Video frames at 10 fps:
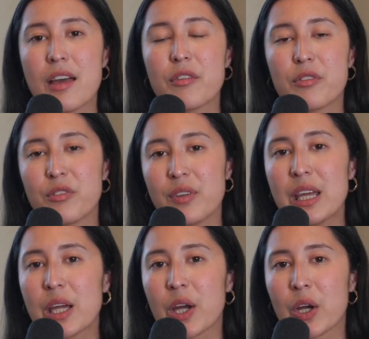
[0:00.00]

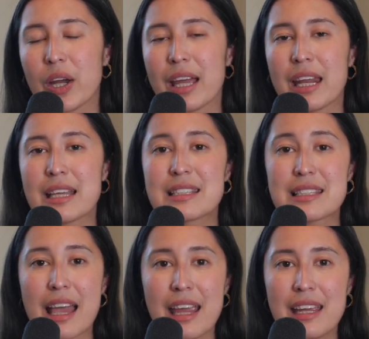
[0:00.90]
fear and
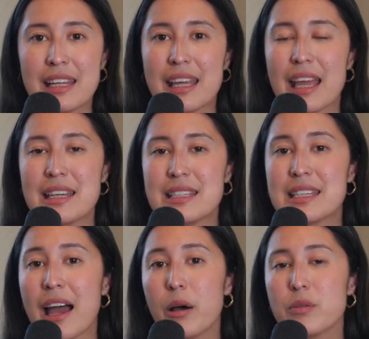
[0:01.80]
anxiety and
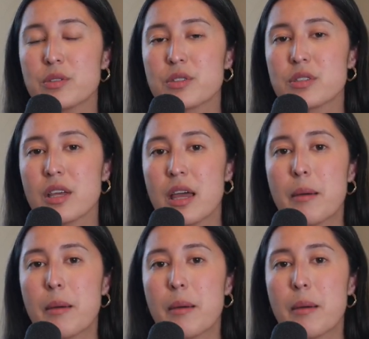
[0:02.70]
doubts,